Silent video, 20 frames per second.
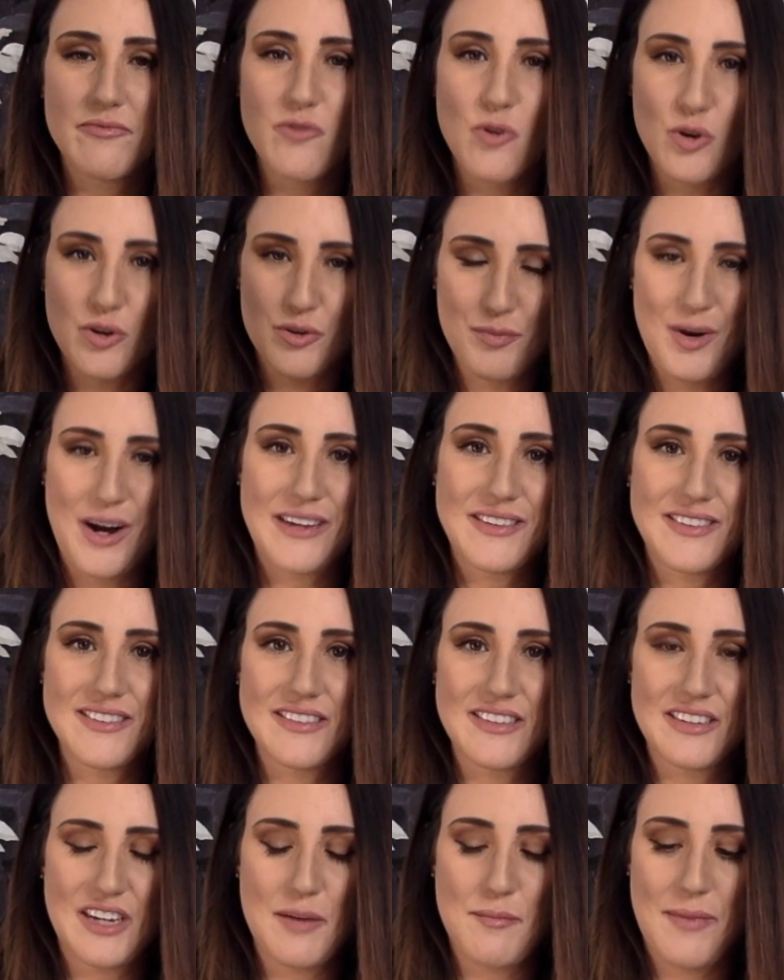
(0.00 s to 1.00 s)
force prices
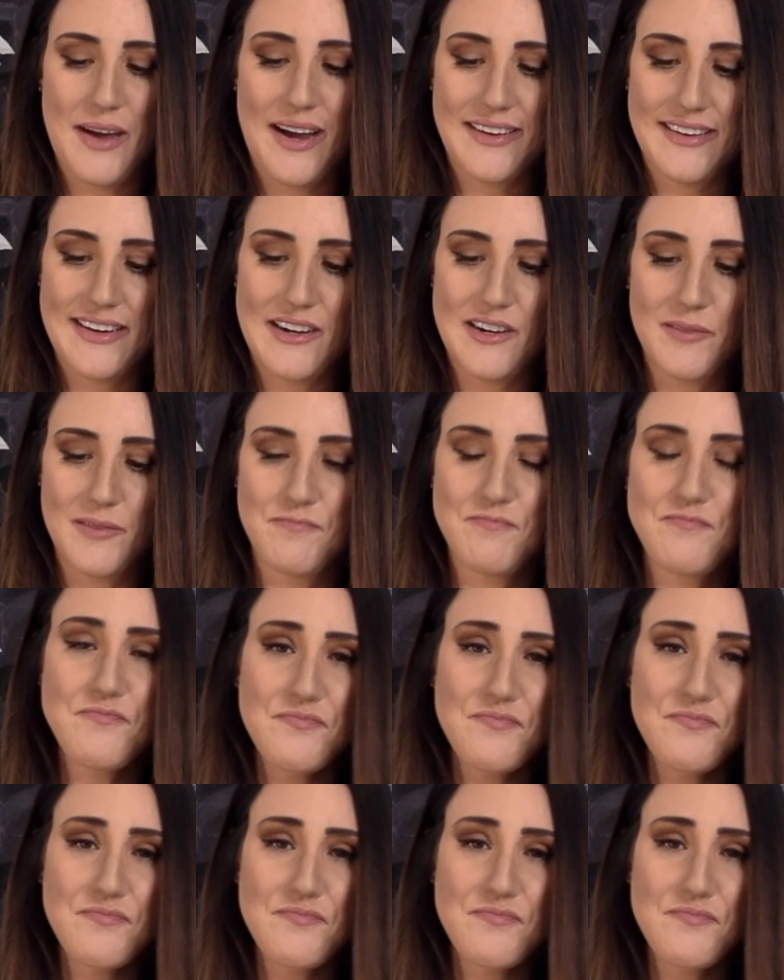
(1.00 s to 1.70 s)
to come back down,